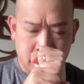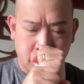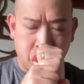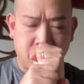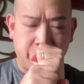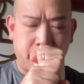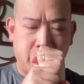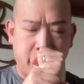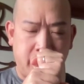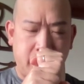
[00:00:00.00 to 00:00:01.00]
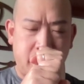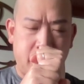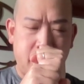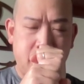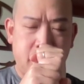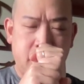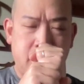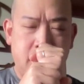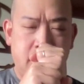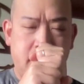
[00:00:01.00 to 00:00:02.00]
Notice your brain, and
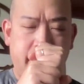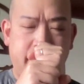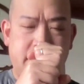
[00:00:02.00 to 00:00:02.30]
if